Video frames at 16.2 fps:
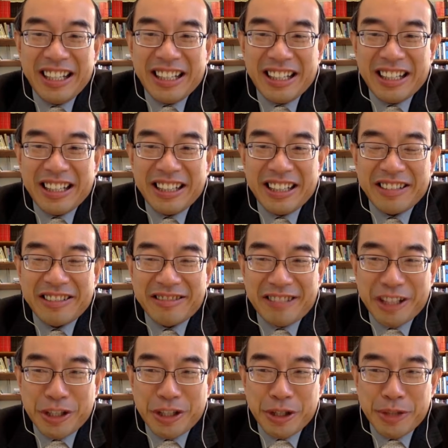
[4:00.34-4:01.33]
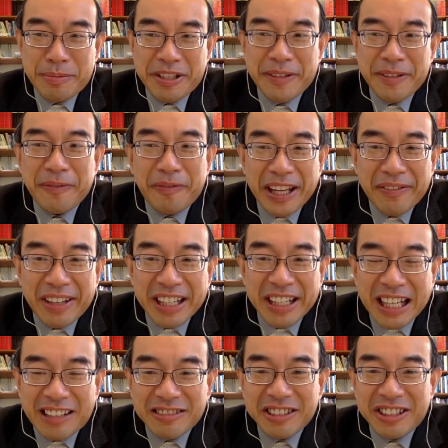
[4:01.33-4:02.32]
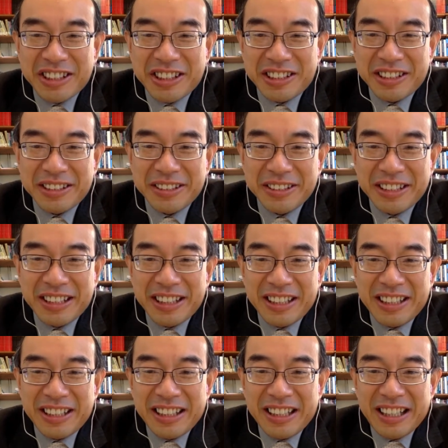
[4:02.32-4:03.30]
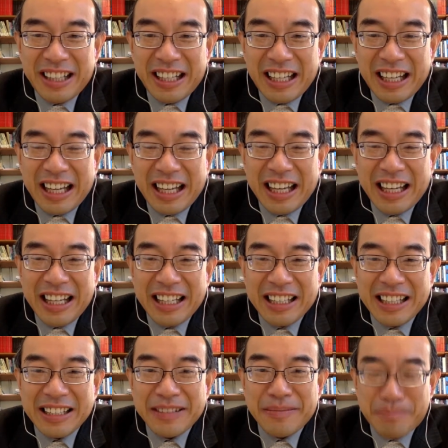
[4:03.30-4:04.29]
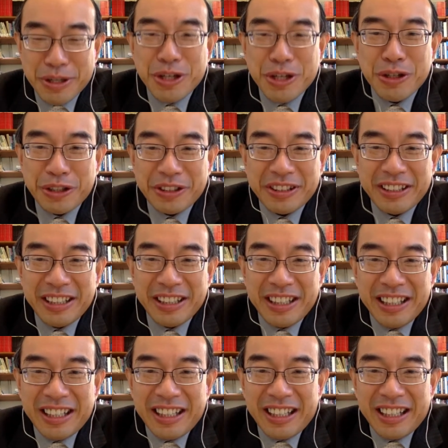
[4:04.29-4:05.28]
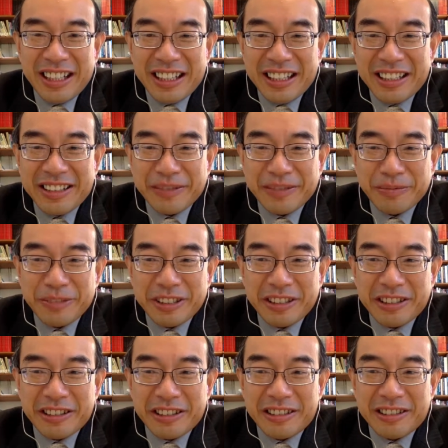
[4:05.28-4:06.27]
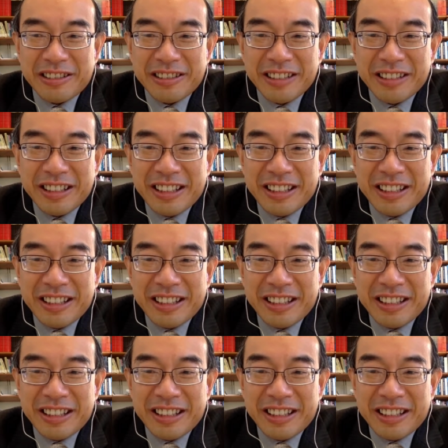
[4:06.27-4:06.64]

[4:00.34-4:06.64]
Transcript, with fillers: the relationship between faith and culture and mission. So